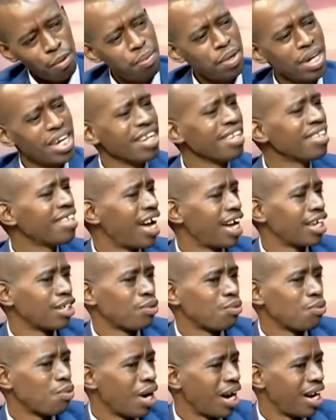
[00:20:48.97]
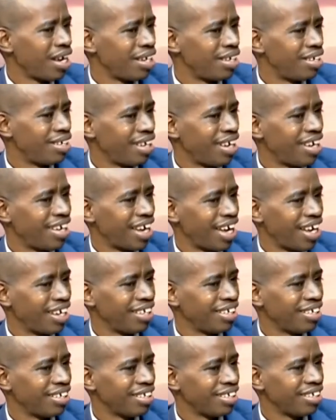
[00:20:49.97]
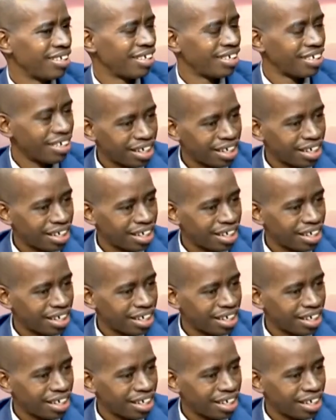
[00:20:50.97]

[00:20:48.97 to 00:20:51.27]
opening that wide analysis,